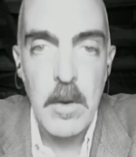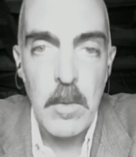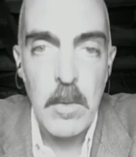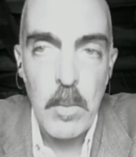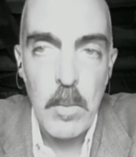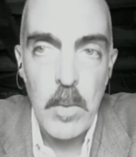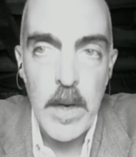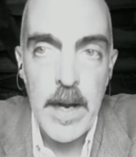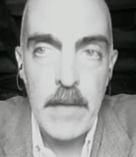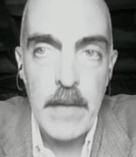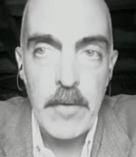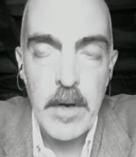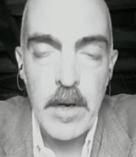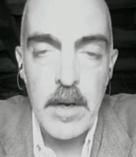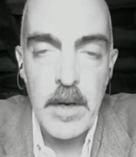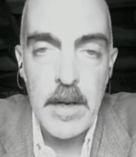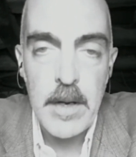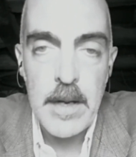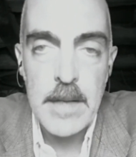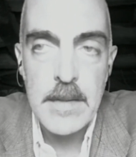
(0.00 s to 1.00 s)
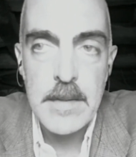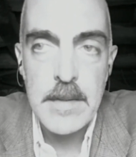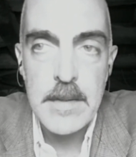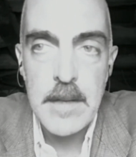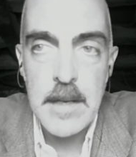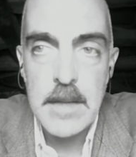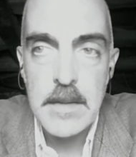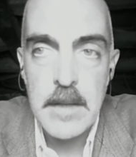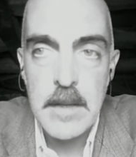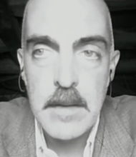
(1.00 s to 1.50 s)
whatever his
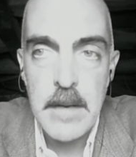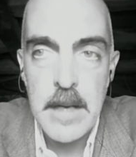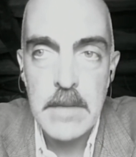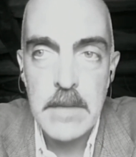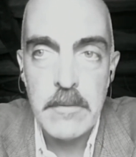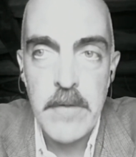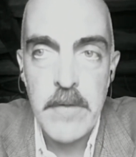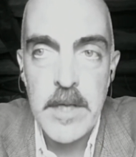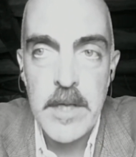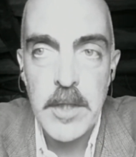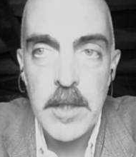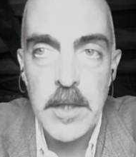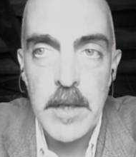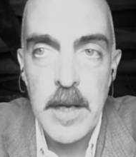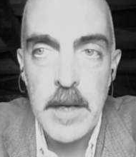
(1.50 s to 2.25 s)
vision